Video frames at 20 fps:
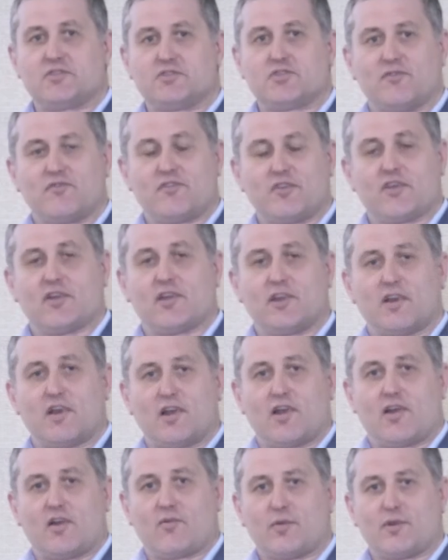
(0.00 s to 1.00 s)
So if your
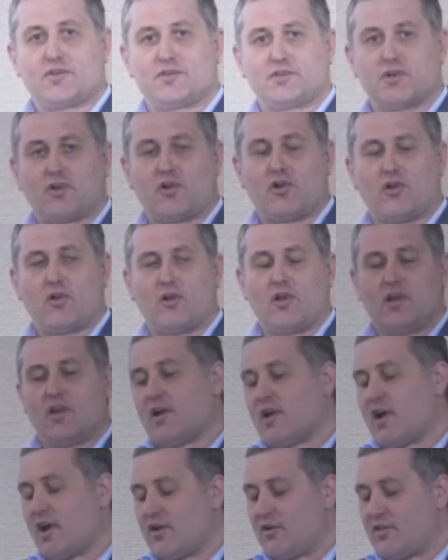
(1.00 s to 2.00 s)
original
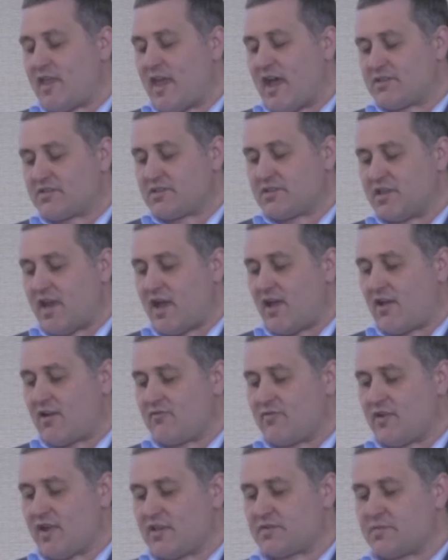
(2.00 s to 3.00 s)
$100,000
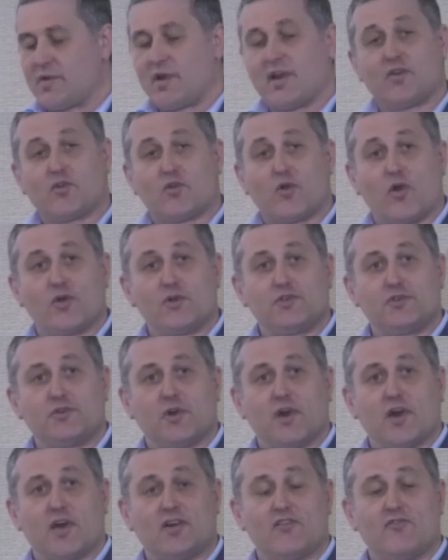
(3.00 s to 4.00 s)
investment had grown to
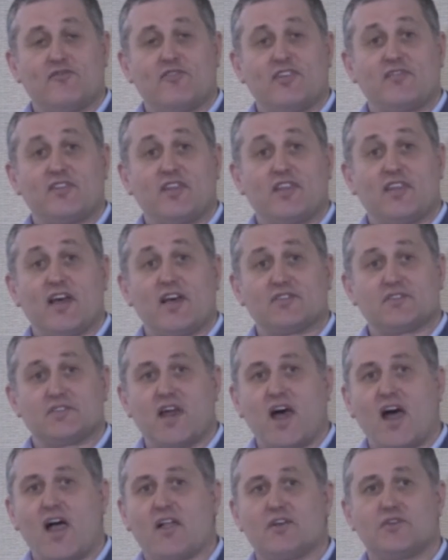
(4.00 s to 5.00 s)

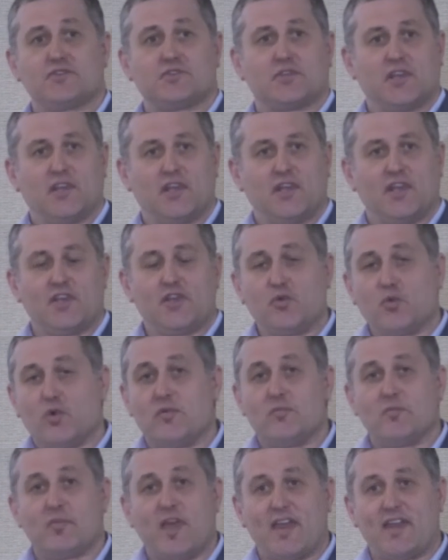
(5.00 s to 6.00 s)
$150,000, you
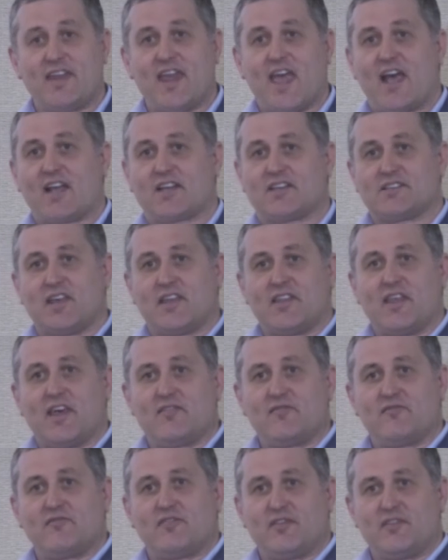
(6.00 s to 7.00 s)
wouldn't pay tax on
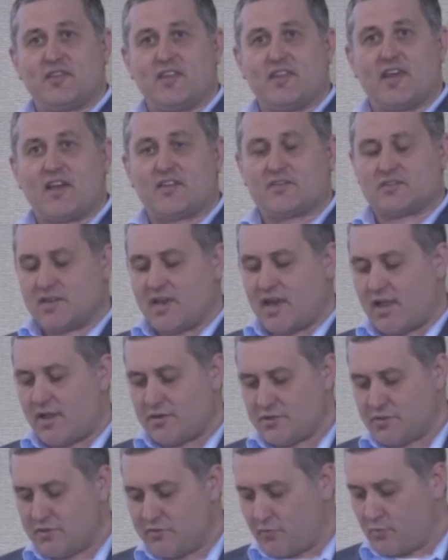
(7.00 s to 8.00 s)
that $50,000
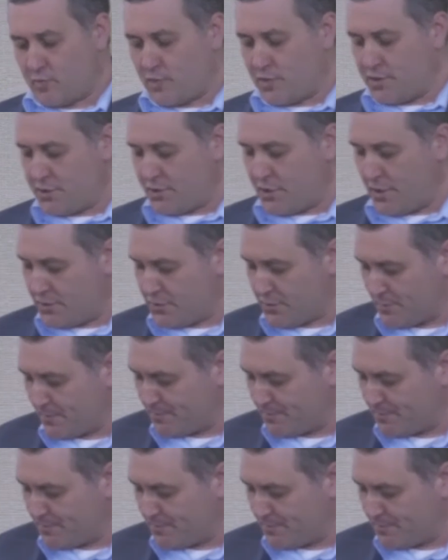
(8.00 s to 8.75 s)
of appreciation.